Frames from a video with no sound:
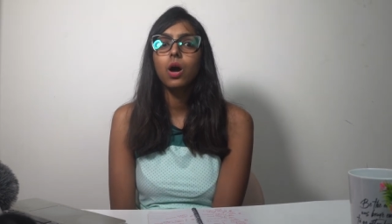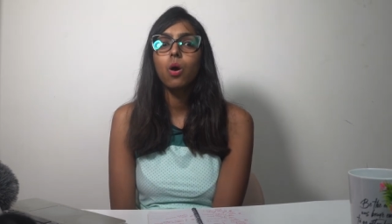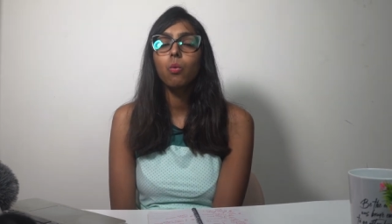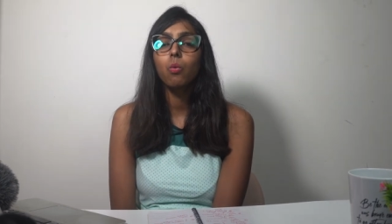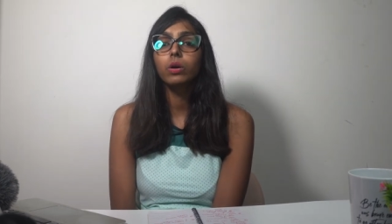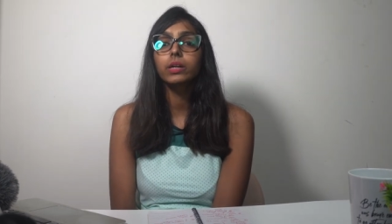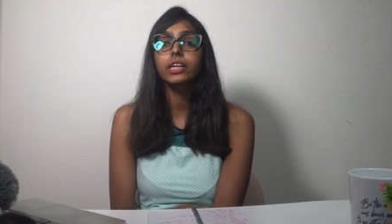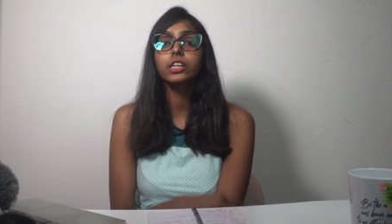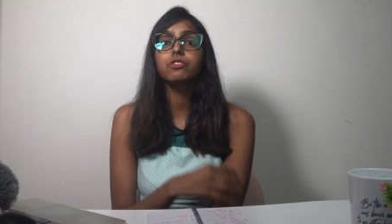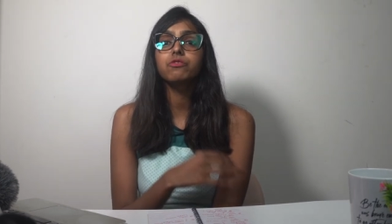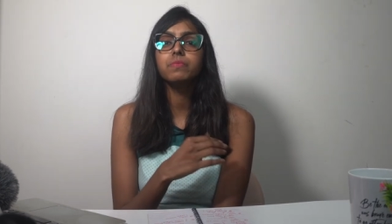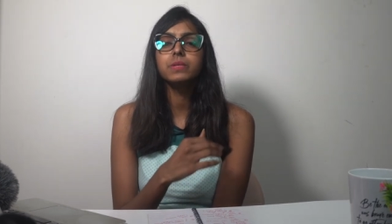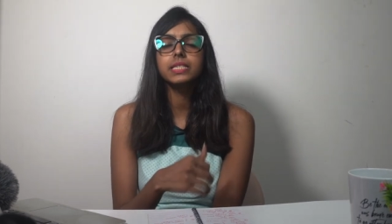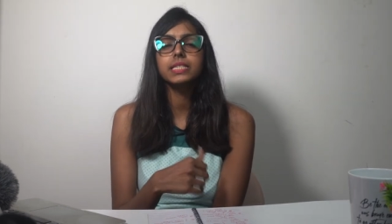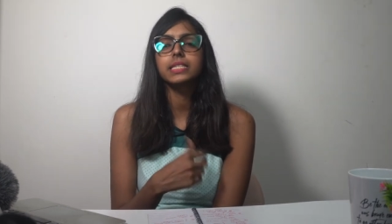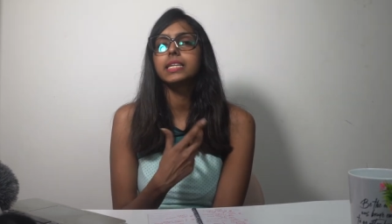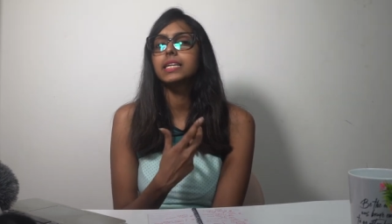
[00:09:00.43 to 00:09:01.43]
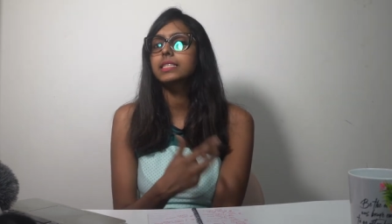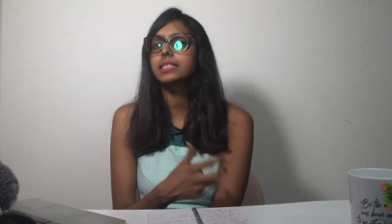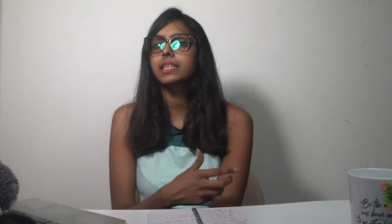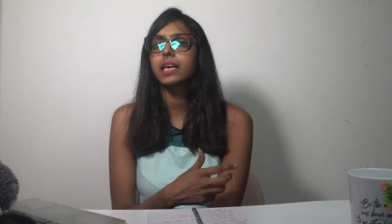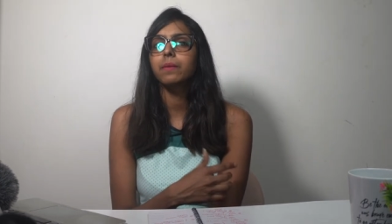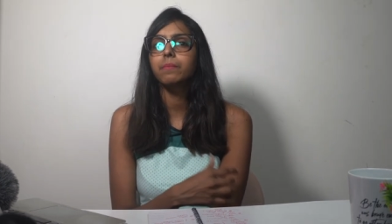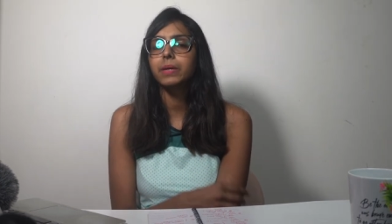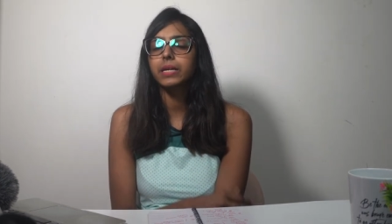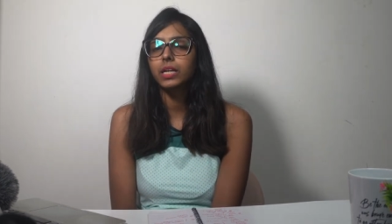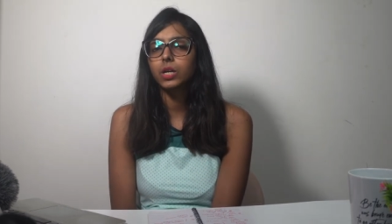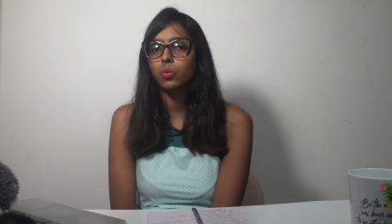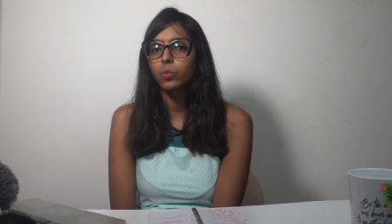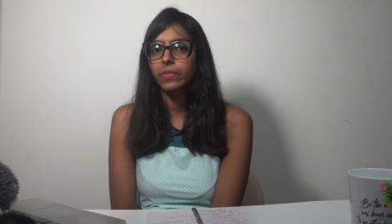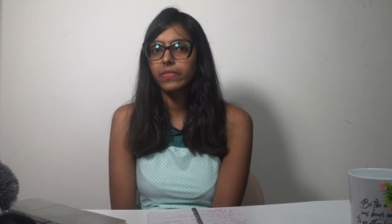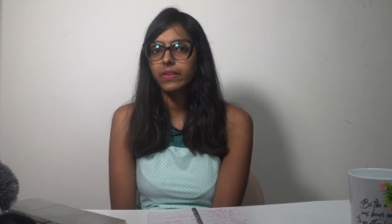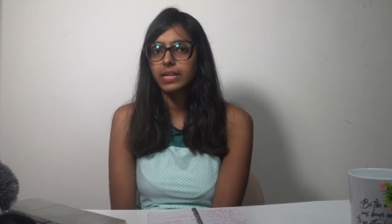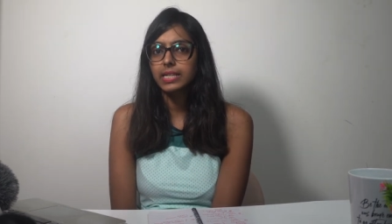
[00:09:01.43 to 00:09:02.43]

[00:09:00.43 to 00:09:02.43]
what kind of mistakes they are making with their